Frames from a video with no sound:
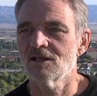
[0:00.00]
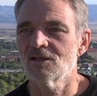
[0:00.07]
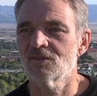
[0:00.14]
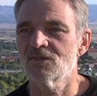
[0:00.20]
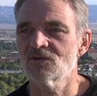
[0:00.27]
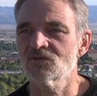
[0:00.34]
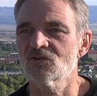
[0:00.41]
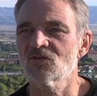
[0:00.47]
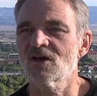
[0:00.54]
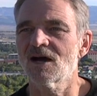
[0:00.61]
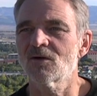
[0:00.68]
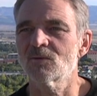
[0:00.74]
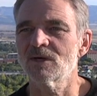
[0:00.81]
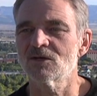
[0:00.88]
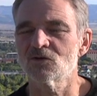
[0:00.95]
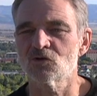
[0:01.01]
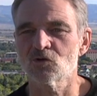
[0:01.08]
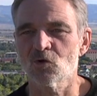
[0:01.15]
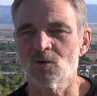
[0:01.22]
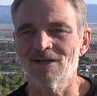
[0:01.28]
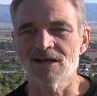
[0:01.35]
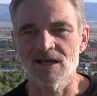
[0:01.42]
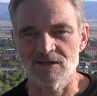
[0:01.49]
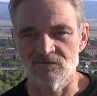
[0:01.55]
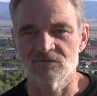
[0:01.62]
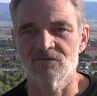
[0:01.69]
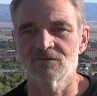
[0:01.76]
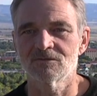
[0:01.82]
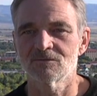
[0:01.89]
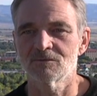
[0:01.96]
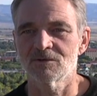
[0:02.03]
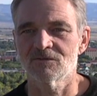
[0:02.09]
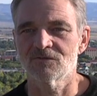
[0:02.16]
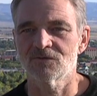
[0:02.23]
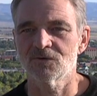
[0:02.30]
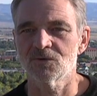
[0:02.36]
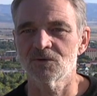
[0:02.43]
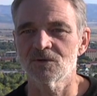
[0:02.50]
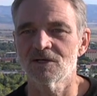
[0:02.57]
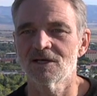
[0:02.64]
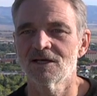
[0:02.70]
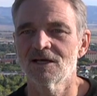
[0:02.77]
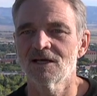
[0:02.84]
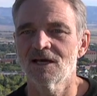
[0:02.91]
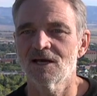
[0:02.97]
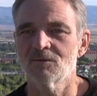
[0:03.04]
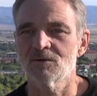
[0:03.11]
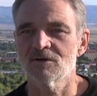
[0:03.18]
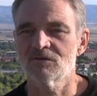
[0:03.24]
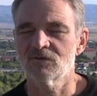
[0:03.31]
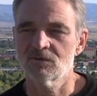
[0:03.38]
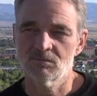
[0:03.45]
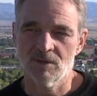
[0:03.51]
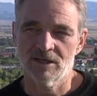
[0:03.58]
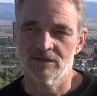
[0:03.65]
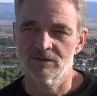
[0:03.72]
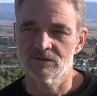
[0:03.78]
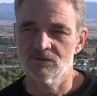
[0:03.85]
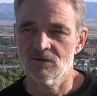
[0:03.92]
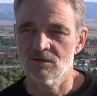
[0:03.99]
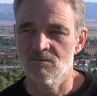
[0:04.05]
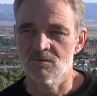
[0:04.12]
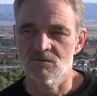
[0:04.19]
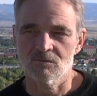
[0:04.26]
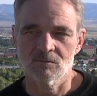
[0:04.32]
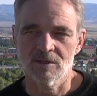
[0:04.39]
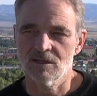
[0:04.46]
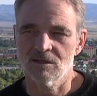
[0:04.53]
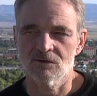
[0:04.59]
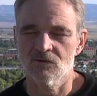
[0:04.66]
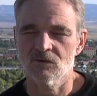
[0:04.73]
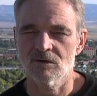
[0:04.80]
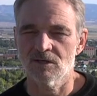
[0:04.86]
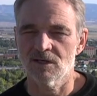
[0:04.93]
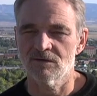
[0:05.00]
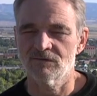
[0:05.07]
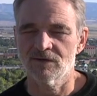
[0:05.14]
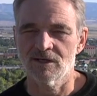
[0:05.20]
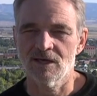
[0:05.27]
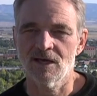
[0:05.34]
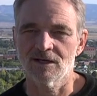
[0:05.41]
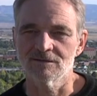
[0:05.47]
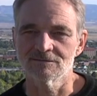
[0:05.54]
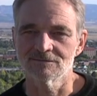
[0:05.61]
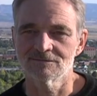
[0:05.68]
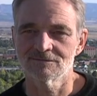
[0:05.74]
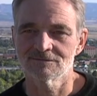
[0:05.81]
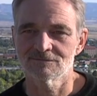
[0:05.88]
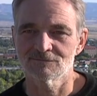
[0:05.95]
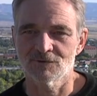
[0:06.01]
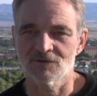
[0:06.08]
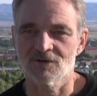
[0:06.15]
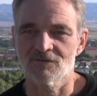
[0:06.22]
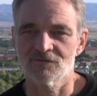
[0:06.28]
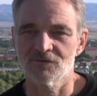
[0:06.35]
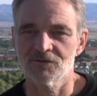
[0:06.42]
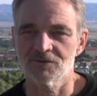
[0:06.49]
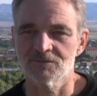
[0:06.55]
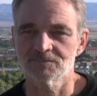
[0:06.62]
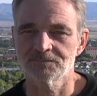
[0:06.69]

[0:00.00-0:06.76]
this is how we enjoy life with food. And with a few minor adjustments, we can enjoy life again with our food.